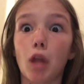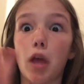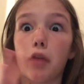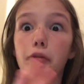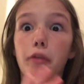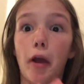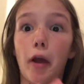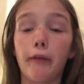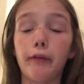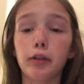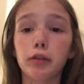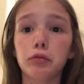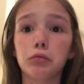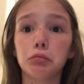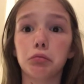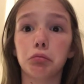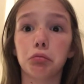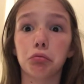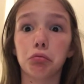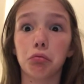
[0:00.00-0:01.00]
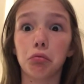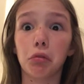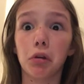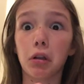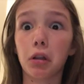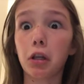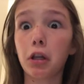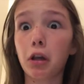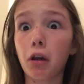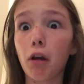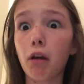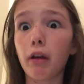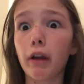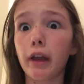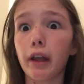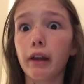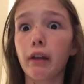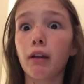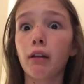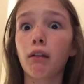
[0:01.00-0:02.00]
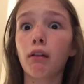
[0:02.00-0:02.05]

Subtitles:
That feels really good.